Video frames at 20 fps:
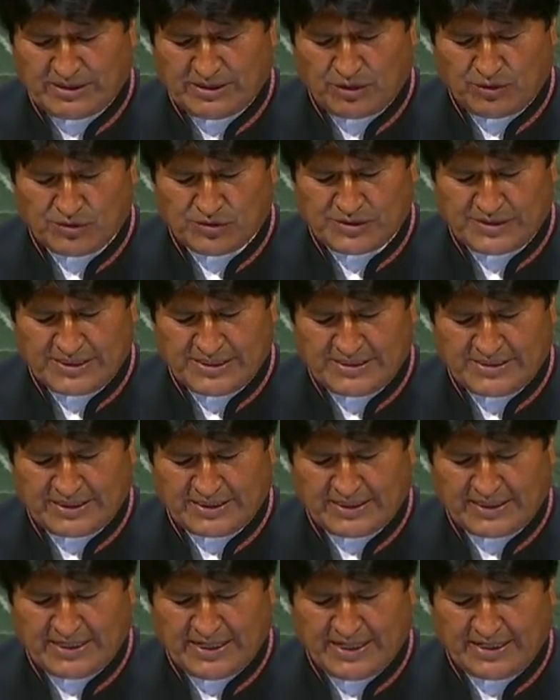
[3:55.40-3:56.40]
I would
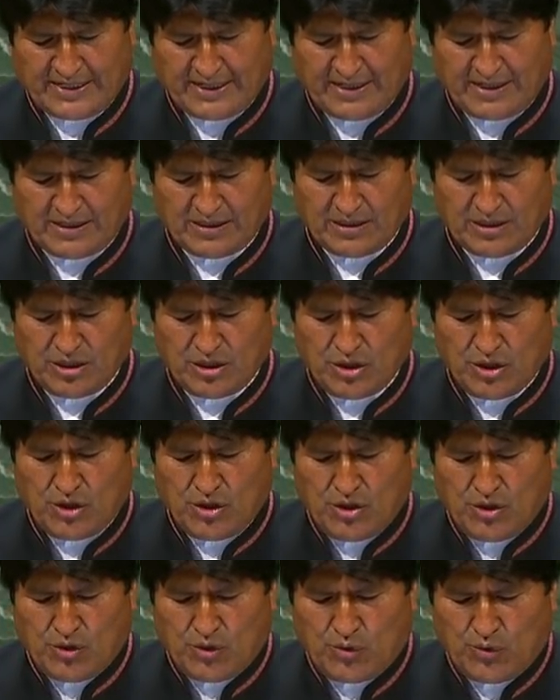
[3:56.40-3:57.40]
like to take this
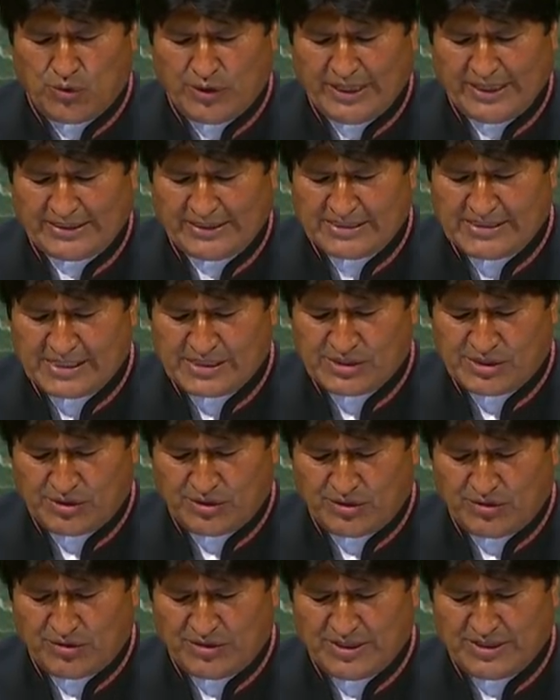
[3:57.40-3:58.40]
opportunity of
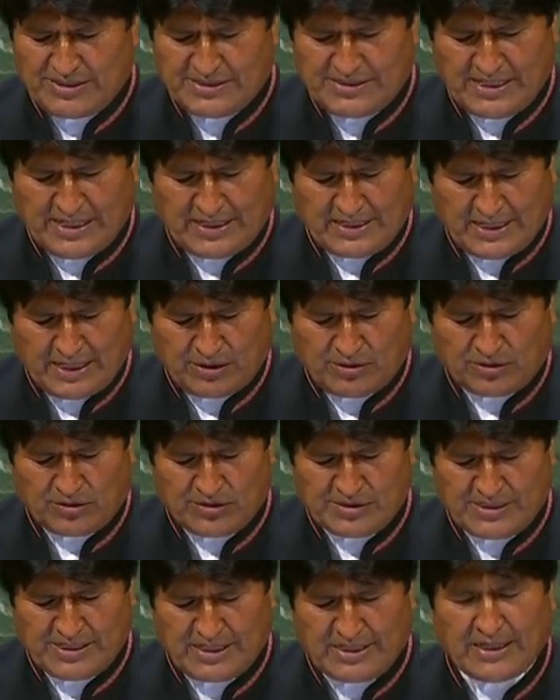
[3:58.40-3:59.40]
referring to the
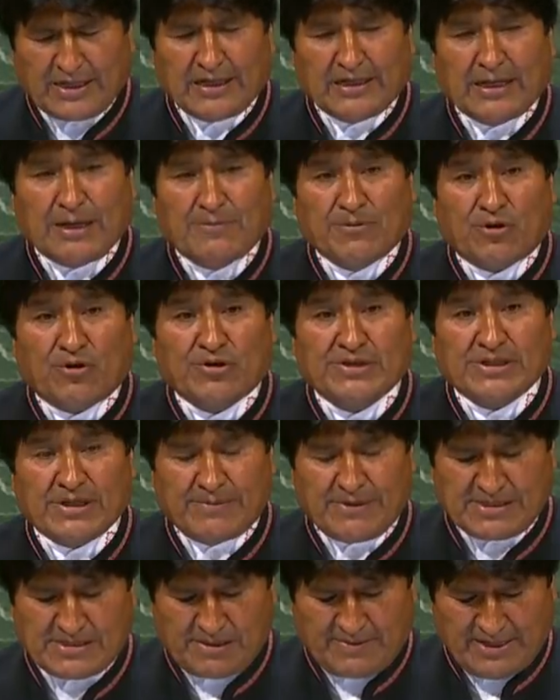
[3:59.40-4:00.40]
case
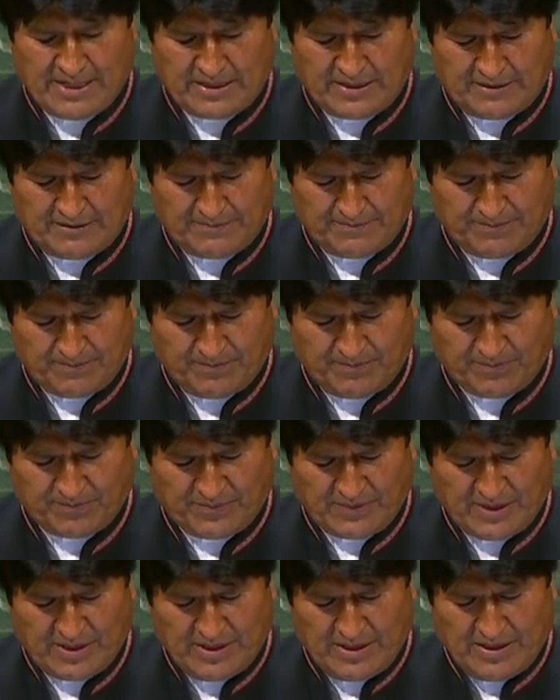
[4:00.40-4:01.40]
submitted
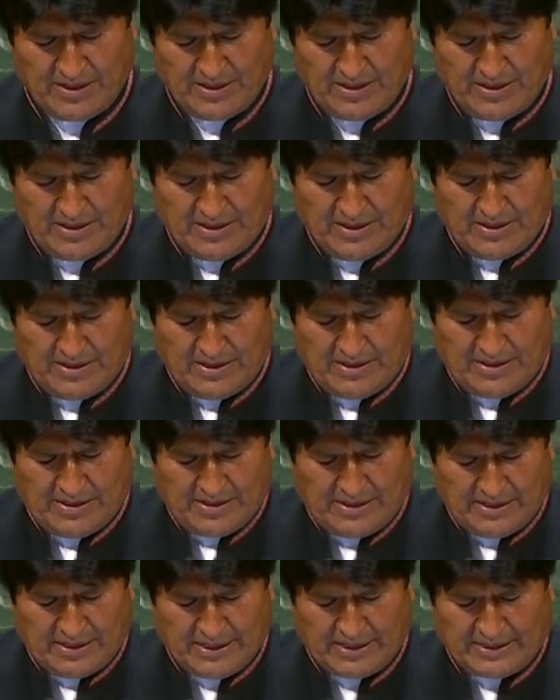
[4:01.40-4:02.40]
by Bolivia to the
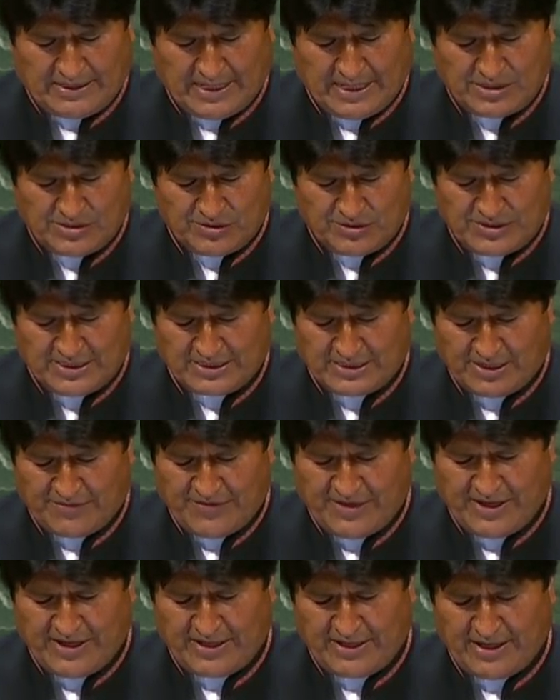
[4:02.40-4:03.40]
International Court
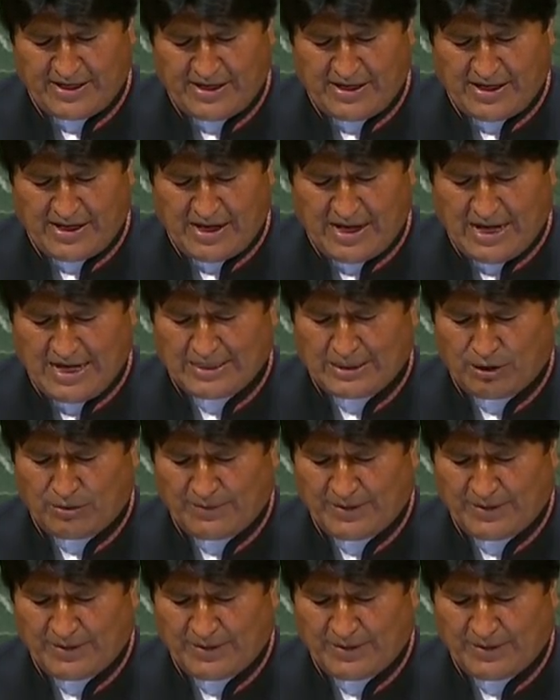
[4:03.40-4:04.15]
of Justice,